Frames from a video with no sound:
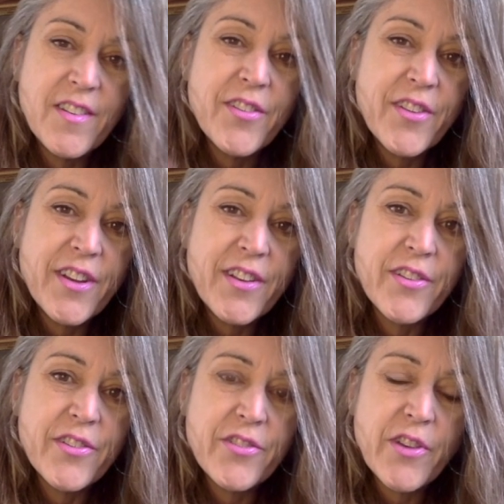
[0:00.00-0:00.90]
he's going to
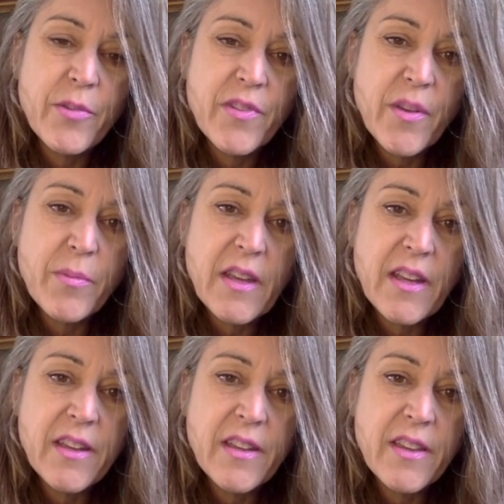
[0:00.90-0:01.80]
illustrate with
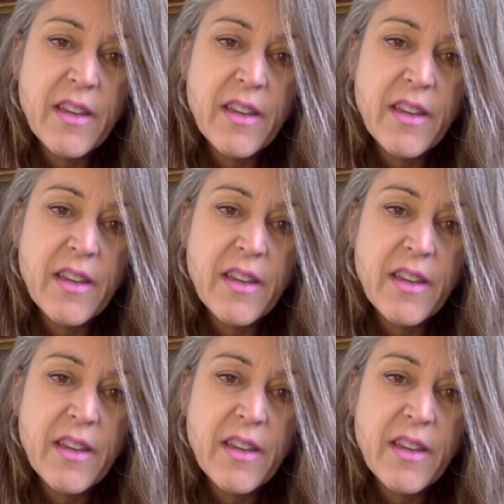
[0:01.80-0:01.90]
something